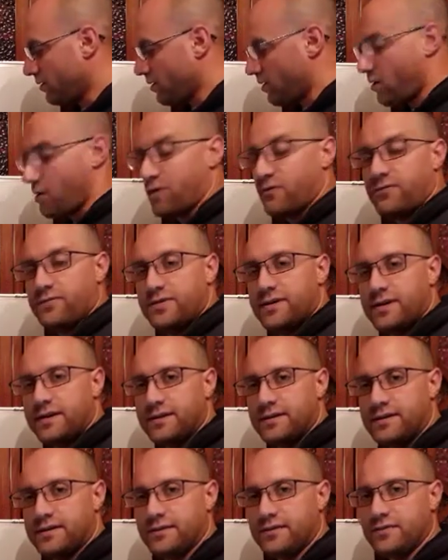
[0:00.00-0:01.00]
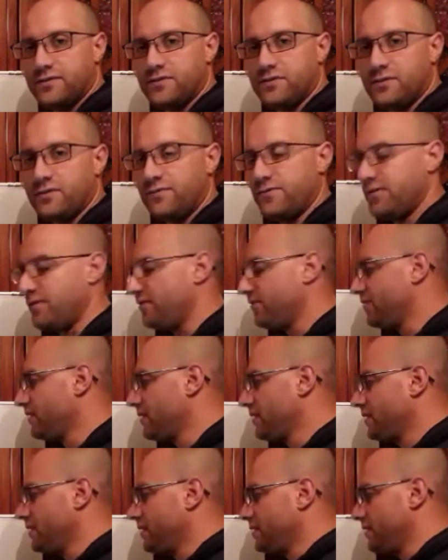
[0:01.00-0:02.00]
of the surface
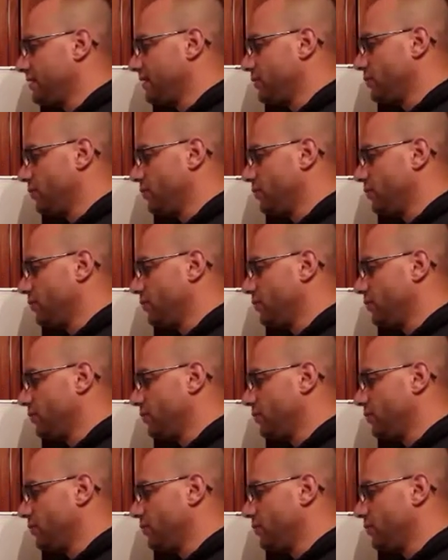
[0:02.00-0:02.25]
that